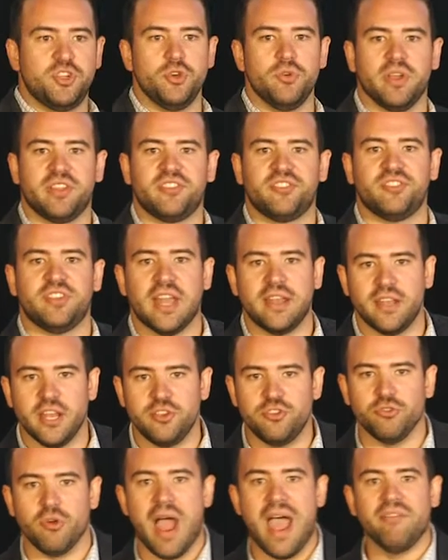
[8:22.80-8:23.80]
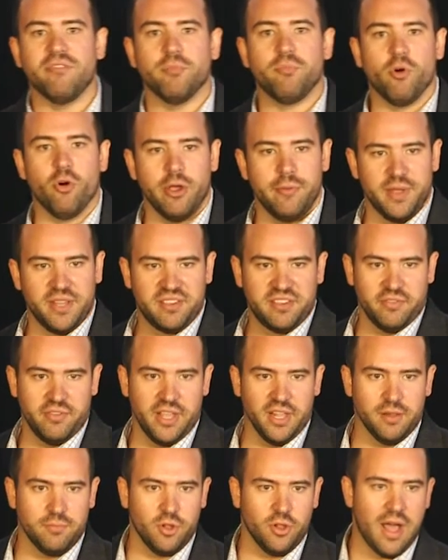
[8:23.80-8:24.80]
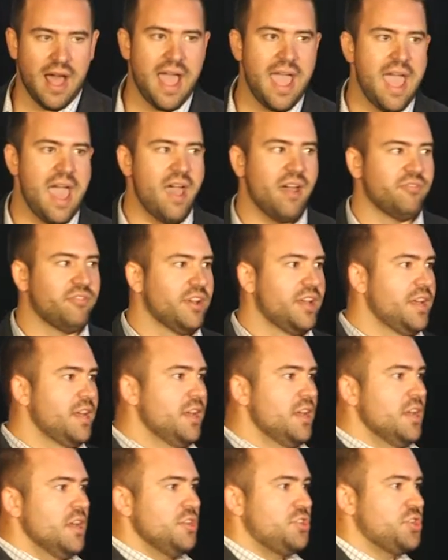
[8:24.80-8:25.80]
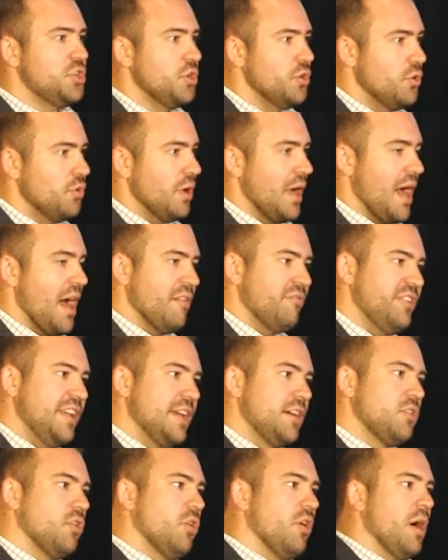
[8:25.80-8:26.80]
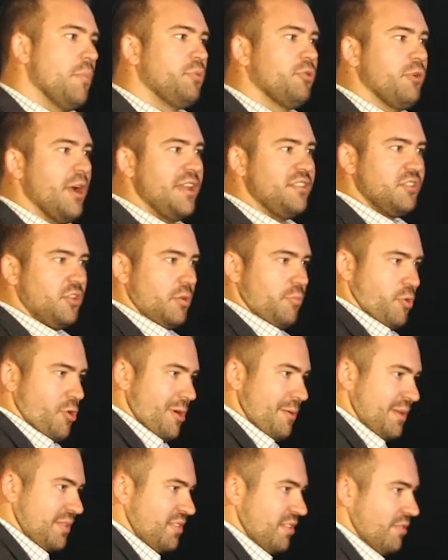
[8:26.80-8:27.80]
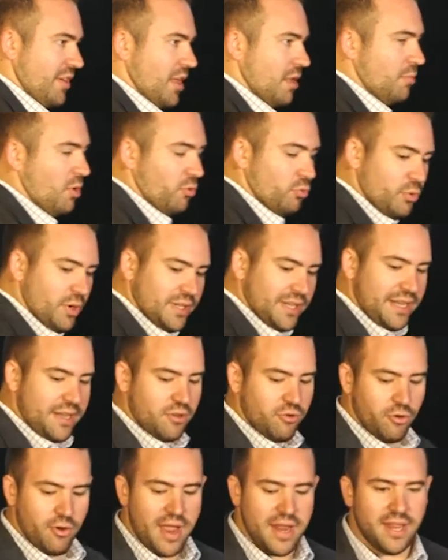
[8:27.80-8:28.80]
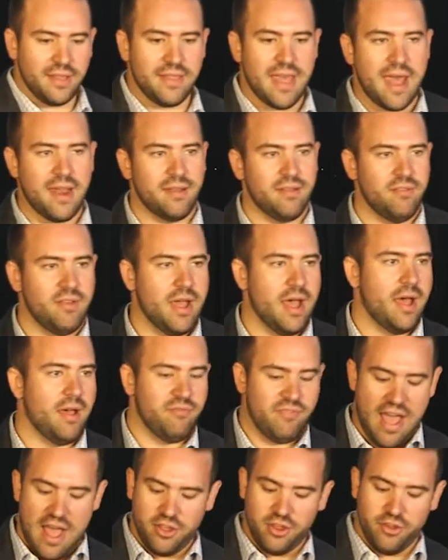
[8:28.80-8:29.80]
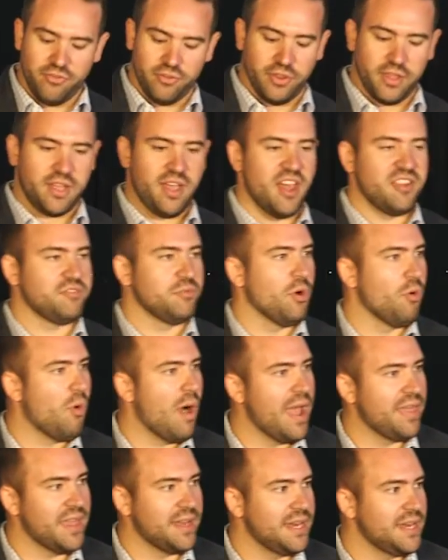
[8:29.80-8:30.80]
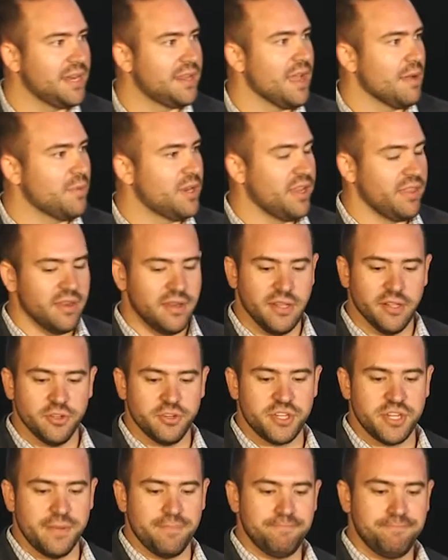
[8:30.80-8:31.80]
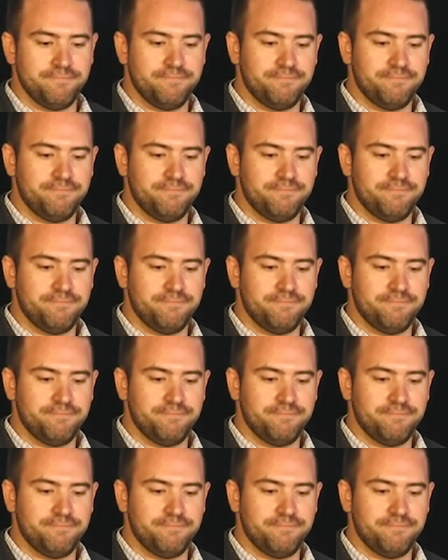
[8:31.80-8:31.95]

2 extended drive appointments available. I have 2 vehicle appraisal appointments available, really creating that value for the customer, why they need to come into the dealership.